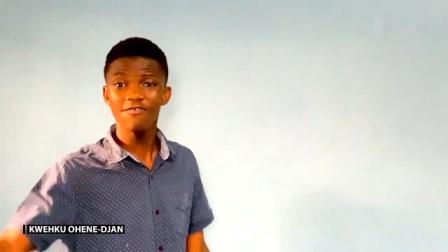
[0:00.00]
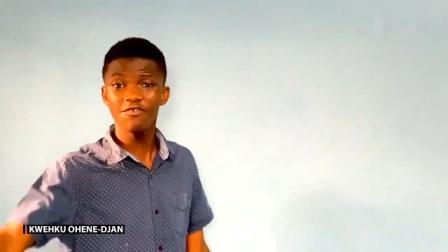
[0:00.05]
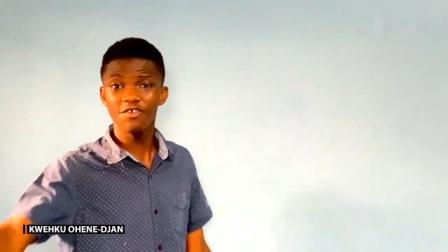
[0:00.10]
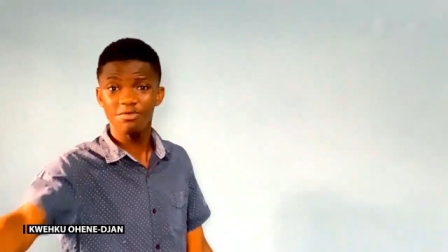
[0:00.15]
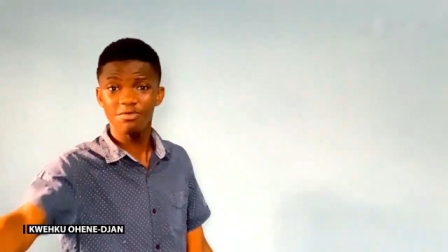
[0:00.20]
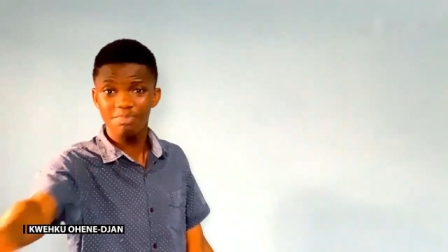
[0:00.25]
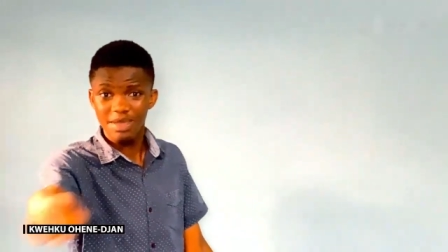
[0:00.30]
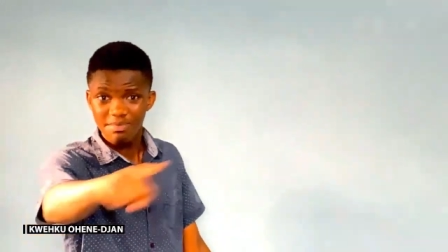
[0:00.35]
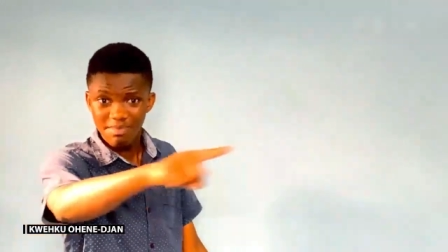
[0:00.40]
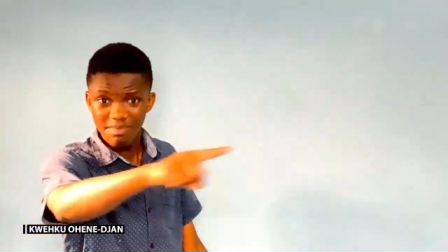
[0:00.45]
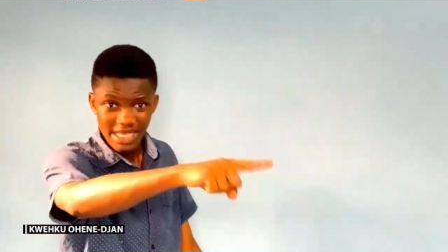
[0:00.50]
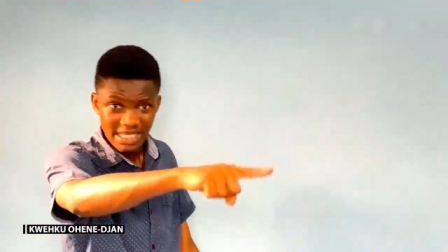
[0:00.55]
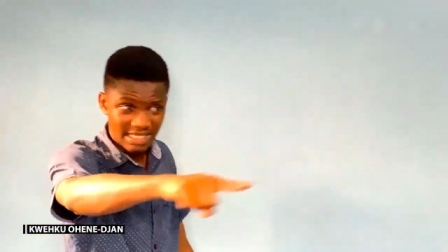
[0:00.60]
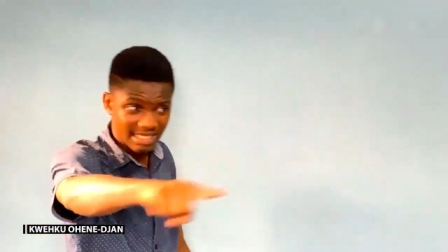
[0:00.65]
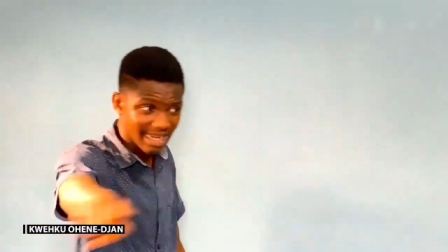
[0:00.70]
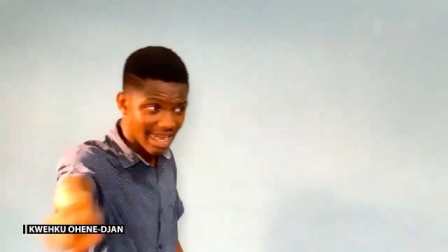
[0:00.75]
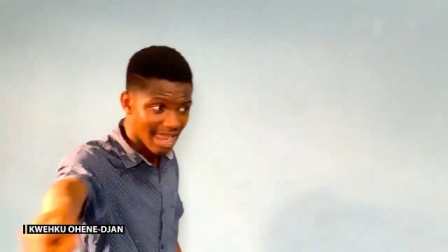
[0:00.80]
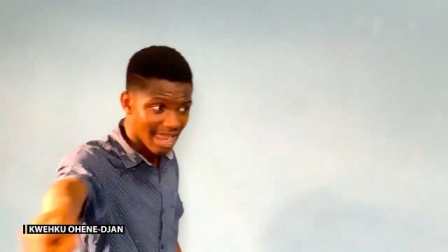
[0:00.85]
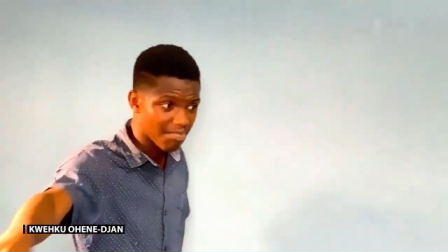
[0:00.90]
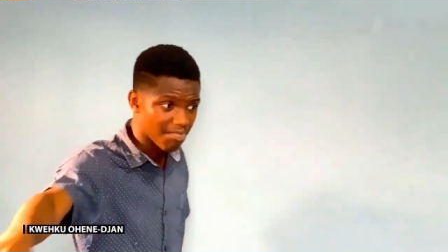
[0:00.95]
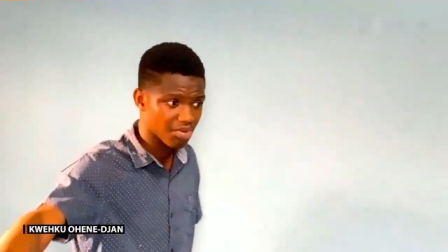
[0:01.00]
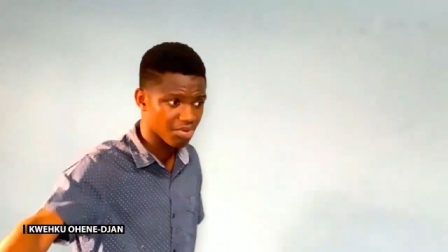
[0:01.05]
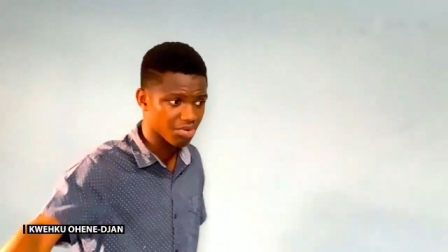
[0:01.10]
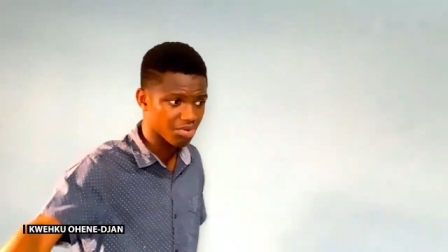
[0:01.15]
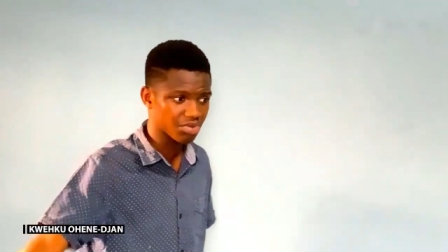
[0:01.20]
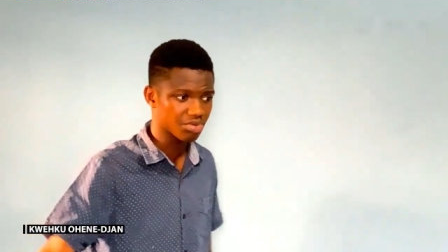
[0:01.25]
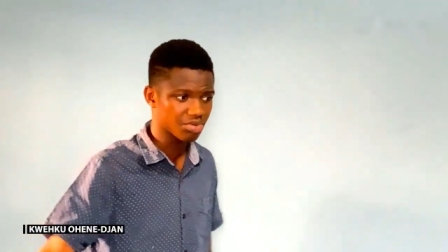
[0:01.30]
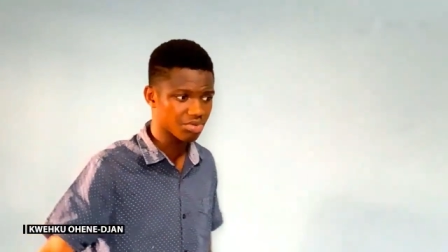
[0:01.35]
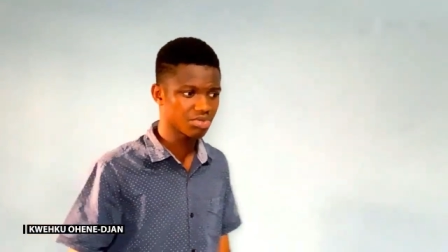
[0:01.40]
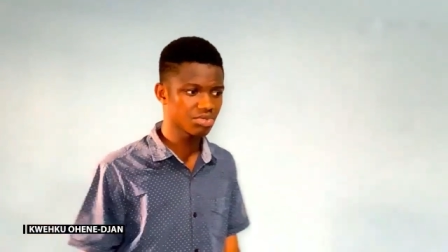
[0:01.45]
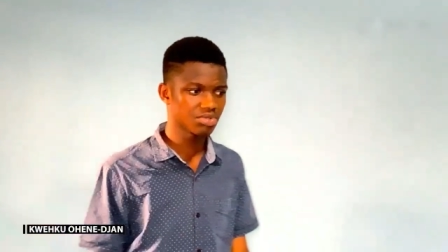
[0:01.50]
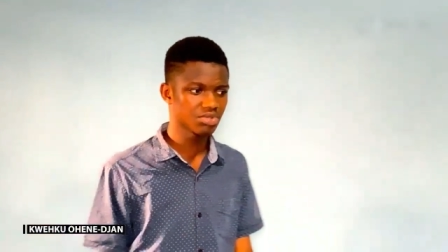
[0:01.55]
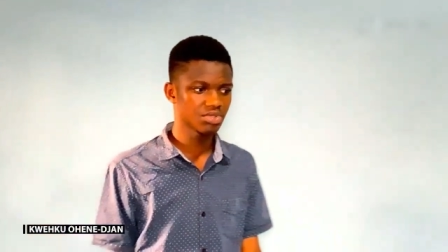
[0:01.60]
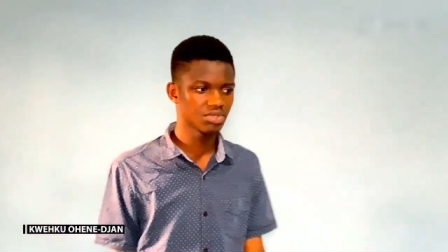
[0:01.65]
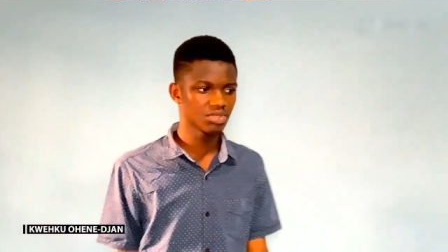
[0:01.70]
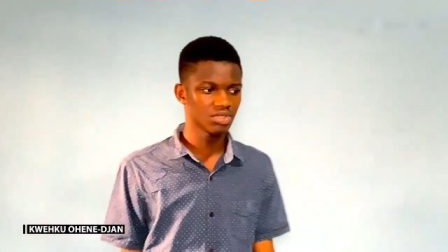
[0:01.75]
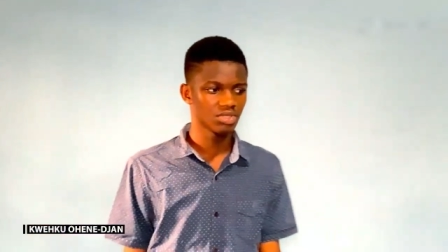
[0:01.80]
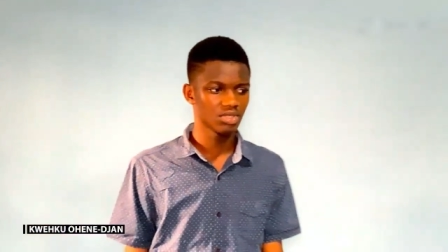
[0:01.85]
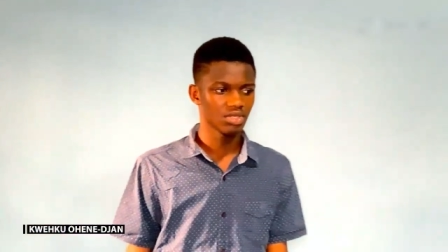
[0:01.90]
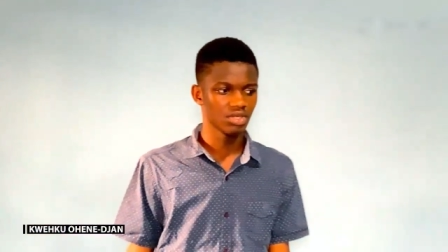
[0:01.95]
would be miserable.
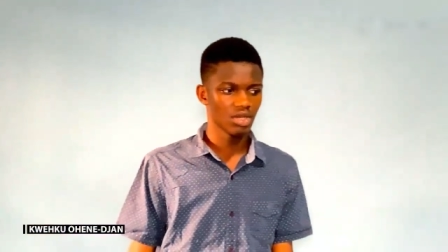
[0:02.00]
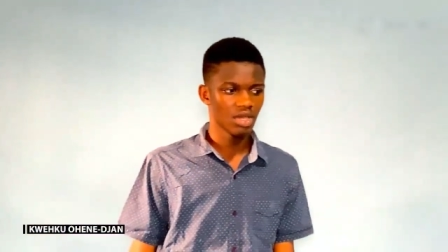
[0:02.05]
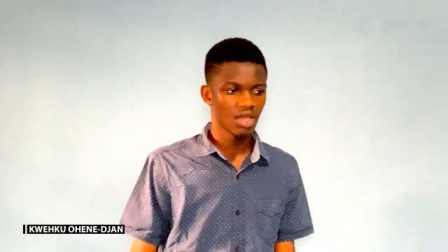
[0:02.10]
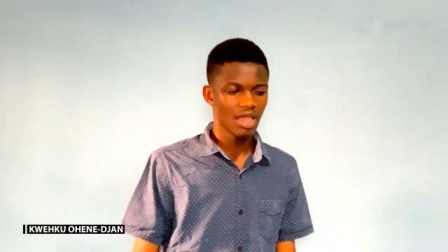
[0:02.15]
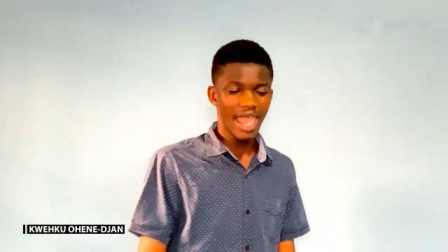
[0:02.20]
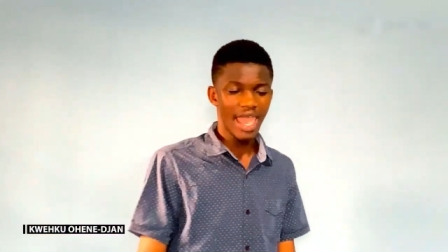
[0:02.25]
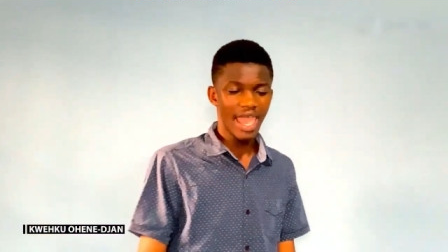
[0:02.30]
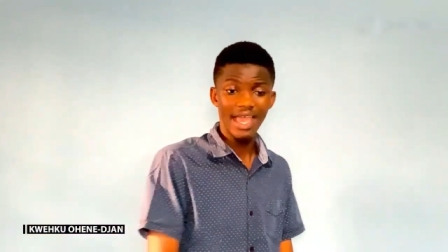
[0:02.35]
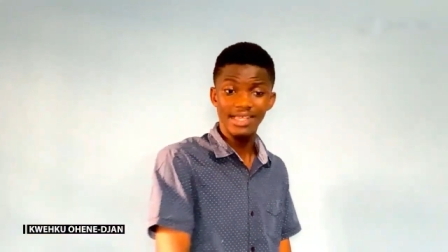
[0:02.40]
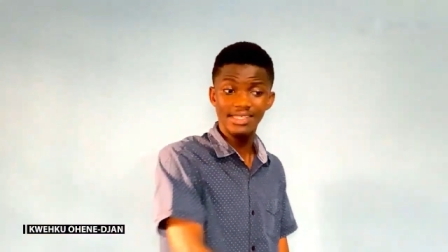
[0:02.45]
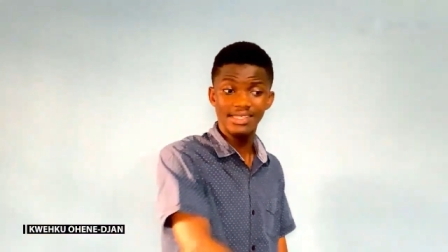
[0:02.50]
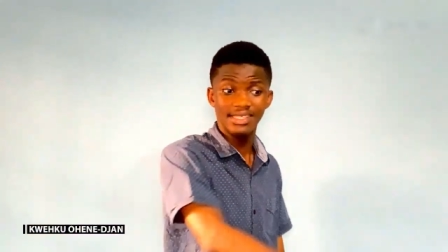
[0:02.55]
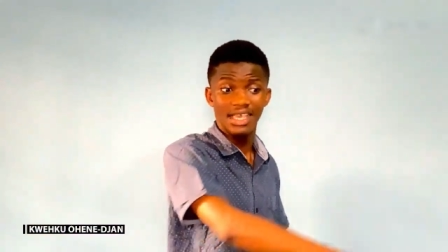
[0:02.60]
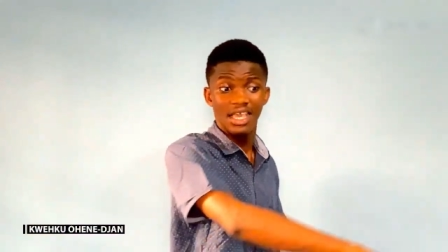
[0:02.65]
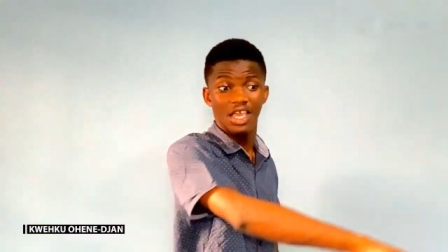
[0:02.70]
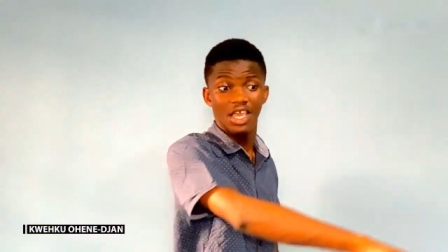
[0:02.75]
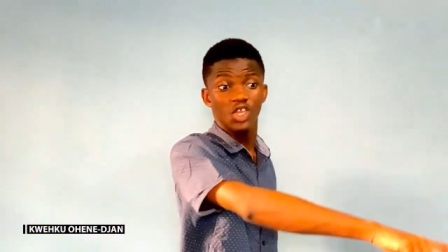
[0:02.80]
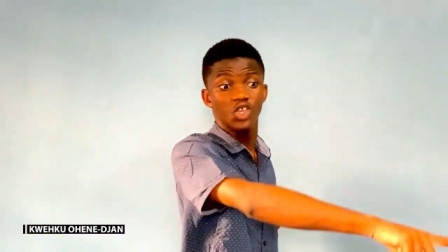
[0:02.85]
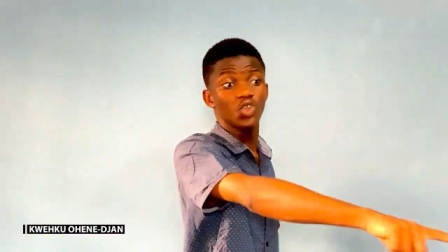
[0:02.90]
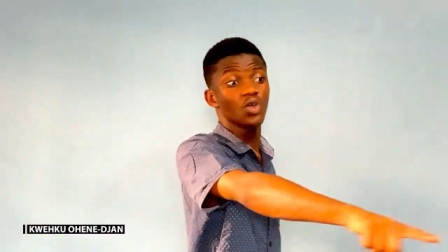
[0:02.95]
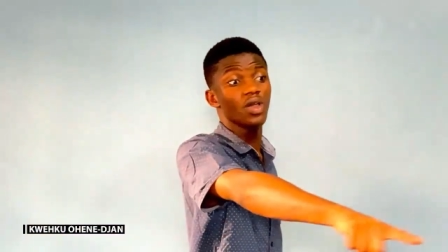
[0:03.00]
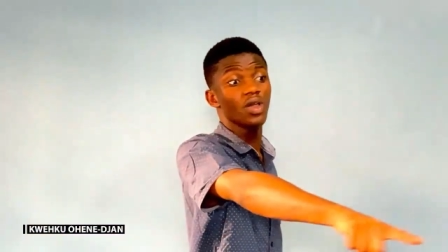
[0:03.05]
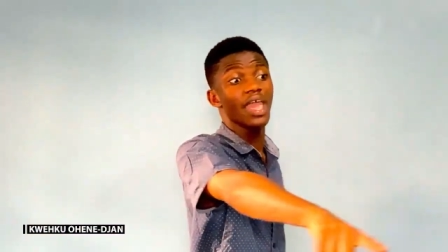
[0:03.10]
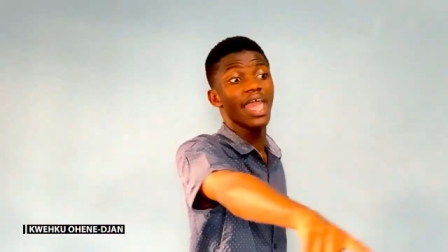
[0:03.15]
Hence, you,